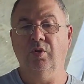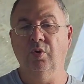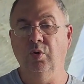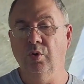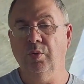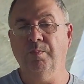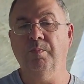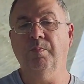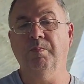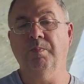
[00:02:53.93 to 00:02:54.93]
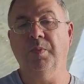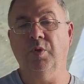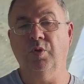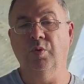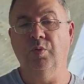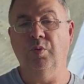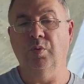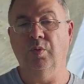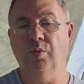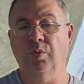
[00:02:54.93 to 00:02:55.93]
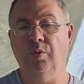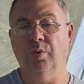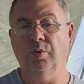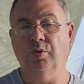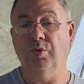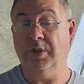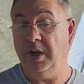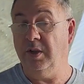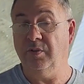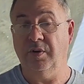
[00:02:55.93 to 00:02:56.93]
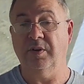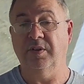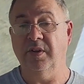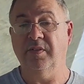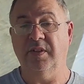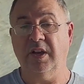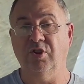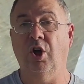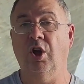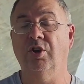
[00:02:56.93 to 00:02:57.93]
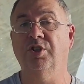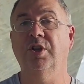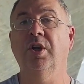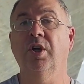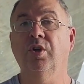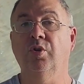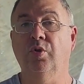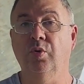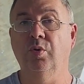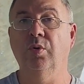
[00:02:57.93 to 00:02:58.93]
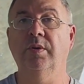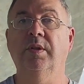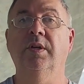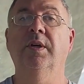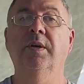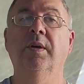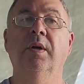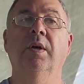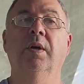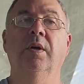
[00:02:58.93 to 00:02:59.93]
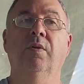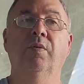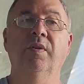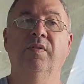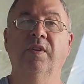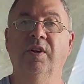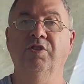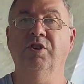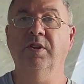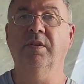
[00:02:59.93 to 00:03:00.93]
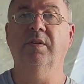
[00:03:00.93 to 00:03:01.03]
to to to transfer this technology to the research uh,